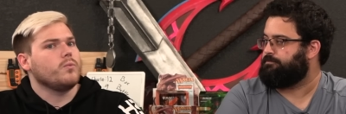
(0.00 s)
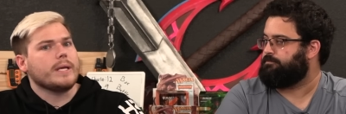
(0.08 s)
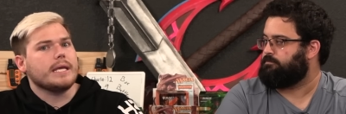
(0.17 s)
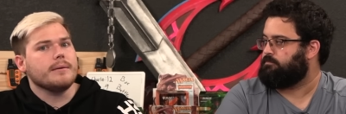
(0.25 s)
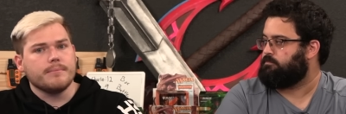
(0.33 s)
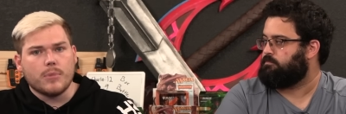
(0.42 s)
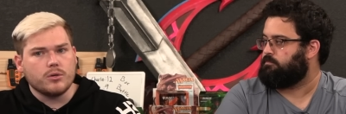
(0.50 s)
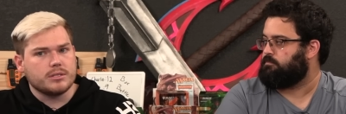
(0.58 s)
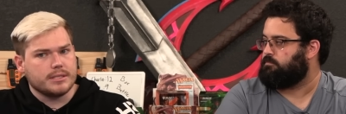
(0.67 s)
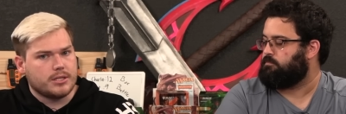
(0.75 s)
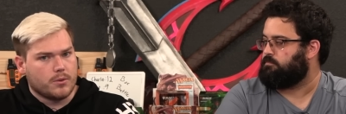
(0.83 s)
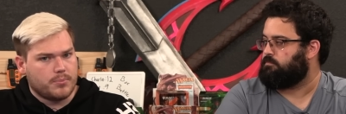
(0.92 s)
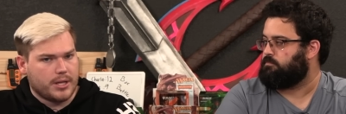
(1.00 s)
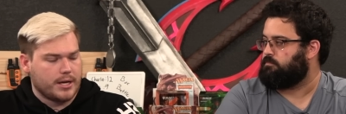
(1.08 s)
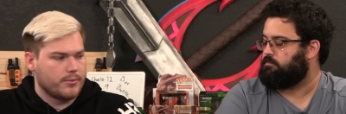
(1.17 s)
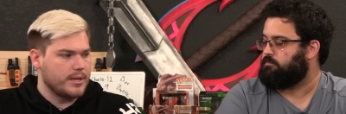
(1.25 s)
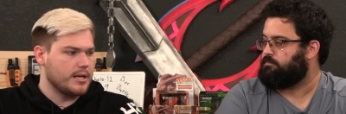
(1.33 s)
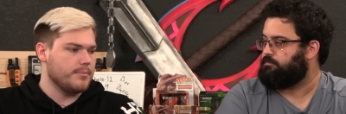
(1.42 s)
Speaker 1: we mostly don't play
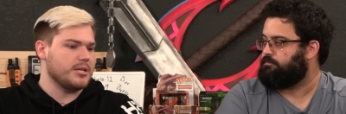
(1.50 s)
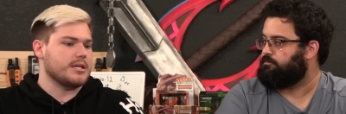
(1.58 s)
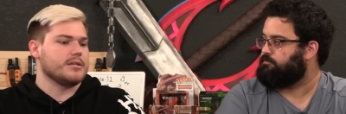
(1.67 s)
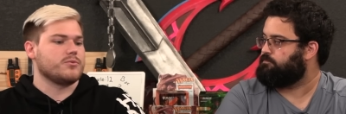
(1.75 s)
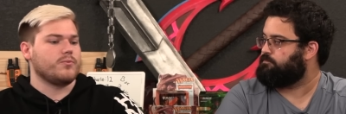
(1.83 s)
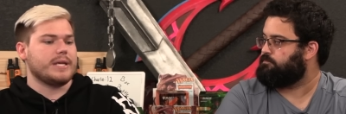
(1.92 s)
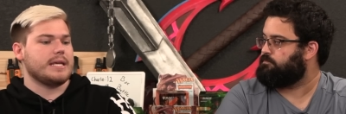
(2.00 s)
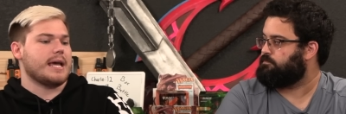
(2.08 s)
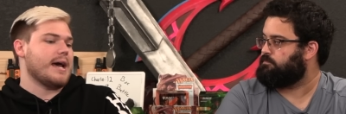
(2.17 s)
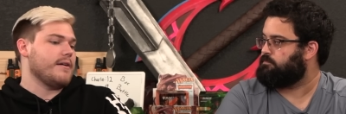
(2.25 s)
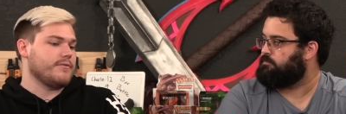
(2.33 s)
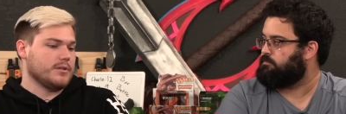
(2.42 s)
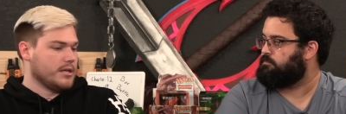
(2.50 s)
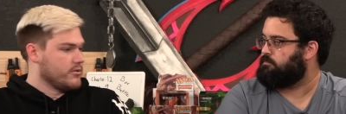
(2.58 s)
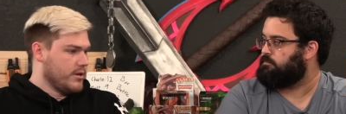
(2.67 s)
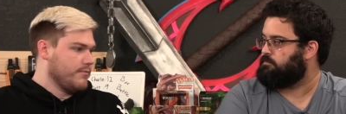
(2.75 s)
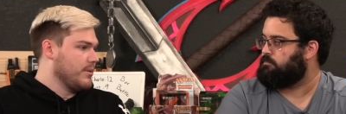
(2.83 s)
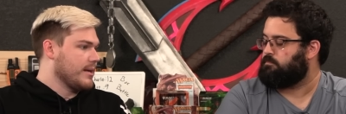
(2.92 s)
Arena because we have the
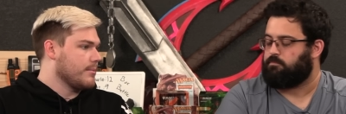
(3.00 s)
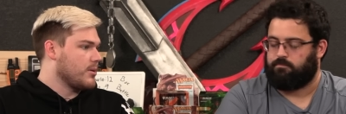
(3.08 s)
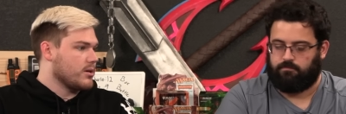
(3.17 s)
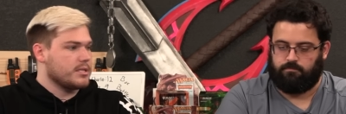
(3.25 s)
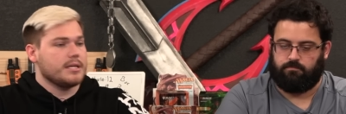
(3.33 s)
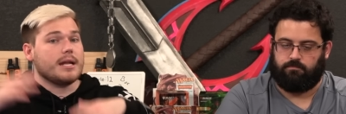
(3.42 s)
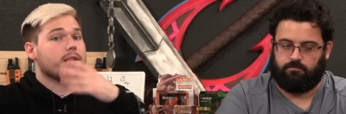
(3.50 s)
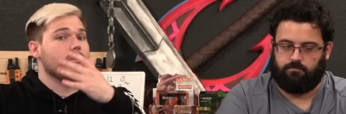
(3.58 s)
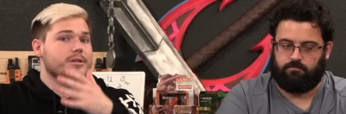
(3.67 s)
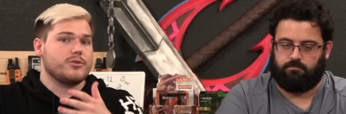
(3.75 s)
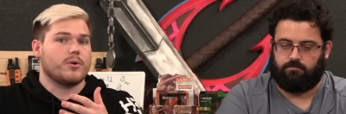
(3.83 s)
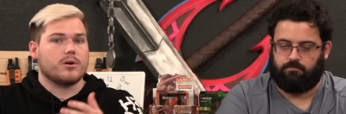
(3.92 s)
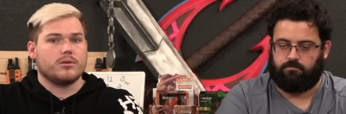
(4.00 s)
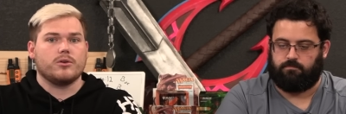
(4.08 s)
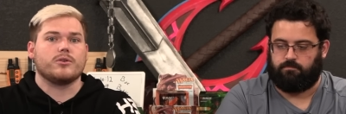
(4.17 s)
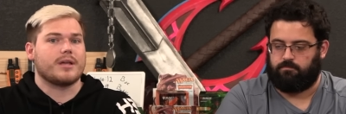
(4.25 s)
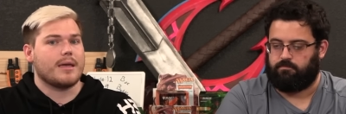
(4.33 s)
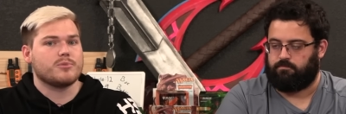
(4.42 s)
luxury of playing in person and going to our
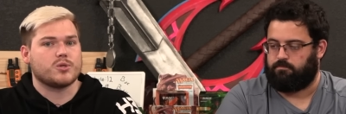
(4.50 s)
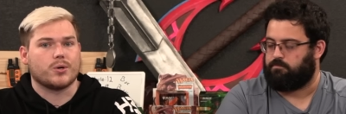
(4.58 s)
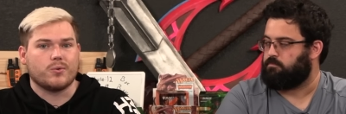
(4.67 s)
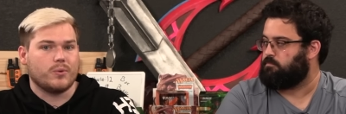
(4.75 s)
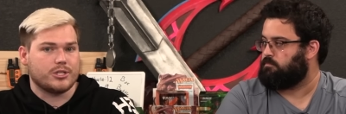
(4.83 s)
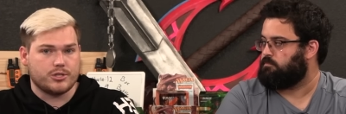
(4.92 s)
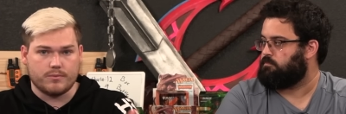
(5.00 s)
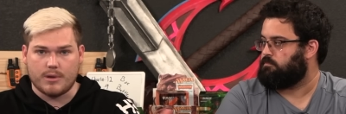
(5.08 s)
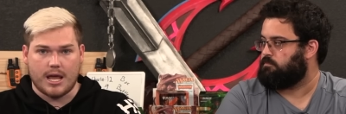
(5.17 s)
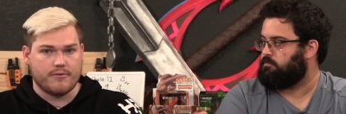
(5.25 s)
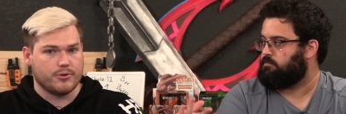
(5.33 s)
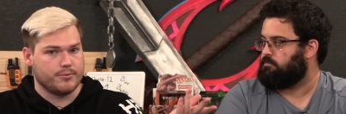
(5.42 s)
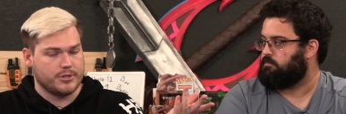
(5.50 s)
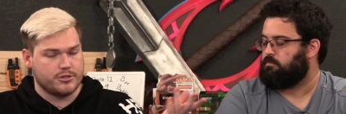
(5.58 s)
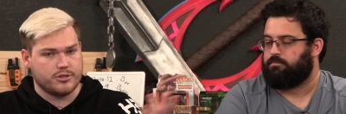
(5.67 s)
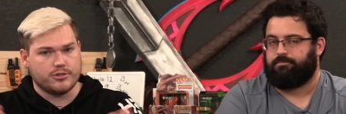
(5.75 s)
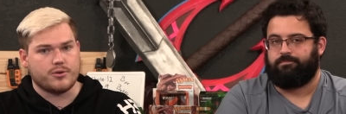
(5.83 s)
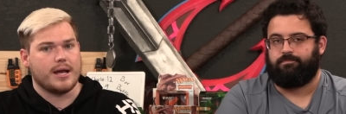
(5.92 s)
local game store, which everyone
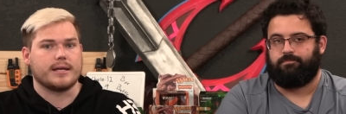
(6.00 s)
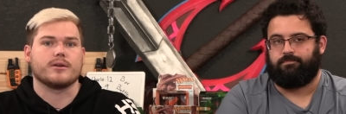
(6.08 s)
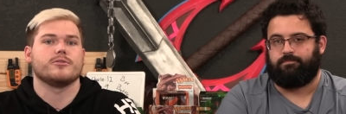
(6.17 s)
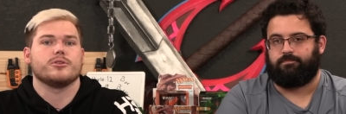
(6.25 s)
should try and go